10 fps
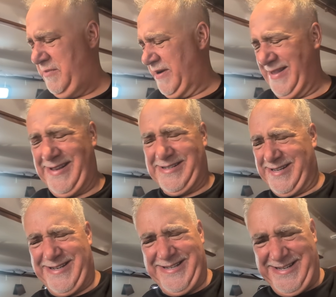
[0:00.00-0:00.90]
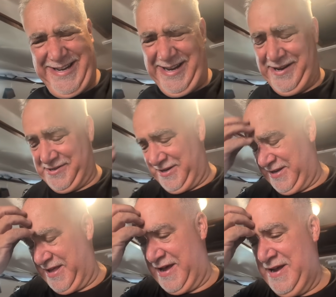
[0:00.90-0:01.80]
but I think it's a Taziki or something
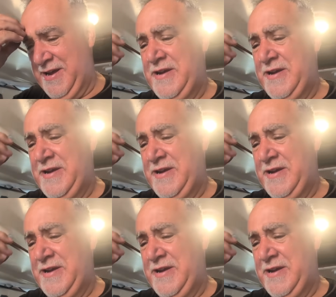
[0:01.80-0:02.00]
like that.